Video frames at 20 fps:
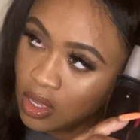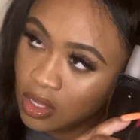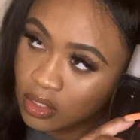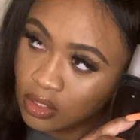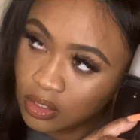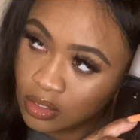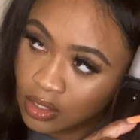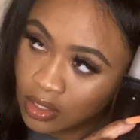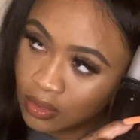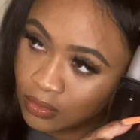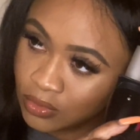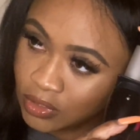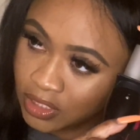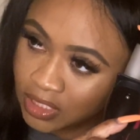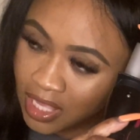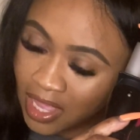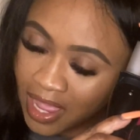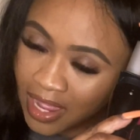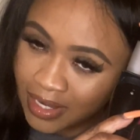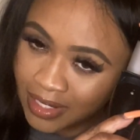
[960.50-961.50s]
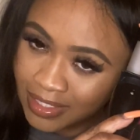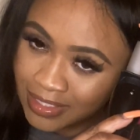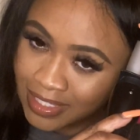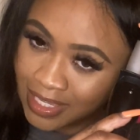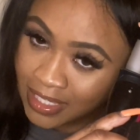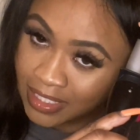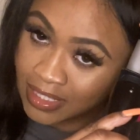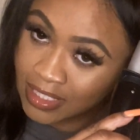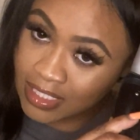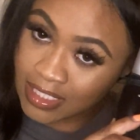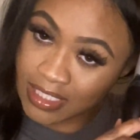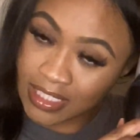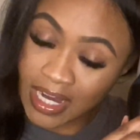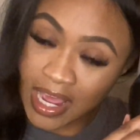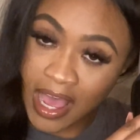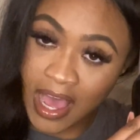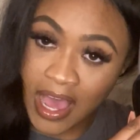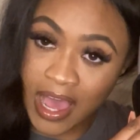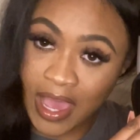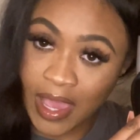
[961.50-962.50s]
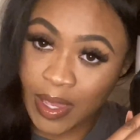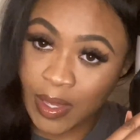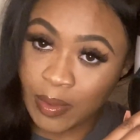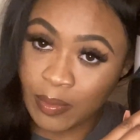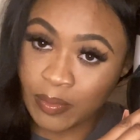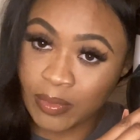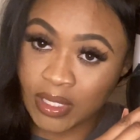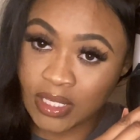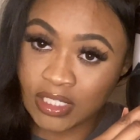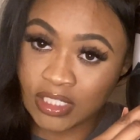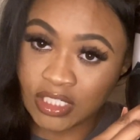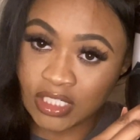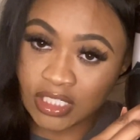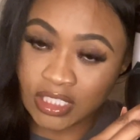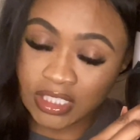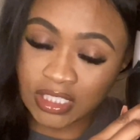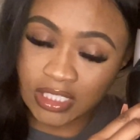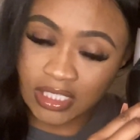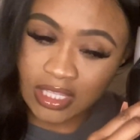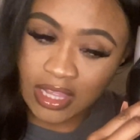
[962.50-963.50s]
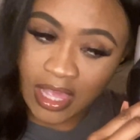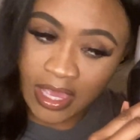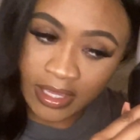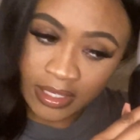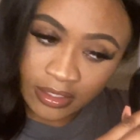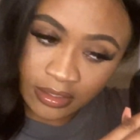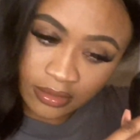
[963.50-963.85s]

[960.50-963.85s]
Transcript: you know, just kind of take this time and just, like,